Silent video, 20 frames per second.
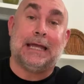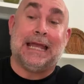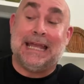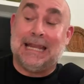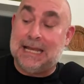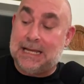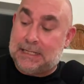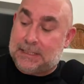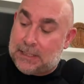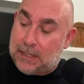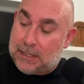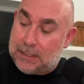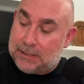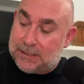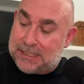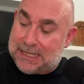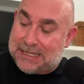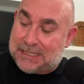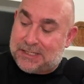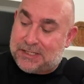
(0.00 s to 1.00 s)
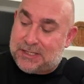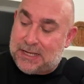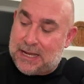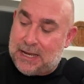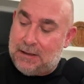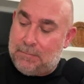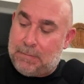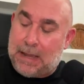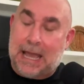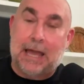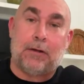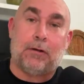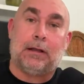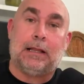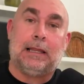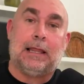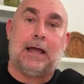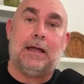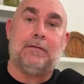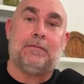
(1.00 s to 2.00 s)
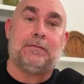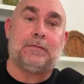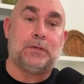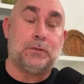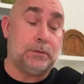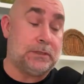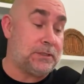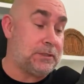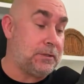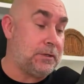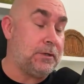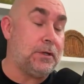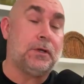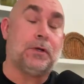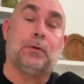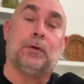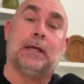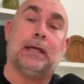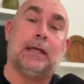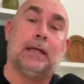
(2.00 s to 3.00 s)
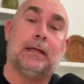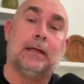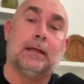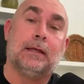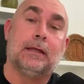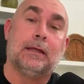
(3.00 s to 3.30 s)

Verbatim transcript: and it does extend battery life to a certain degree.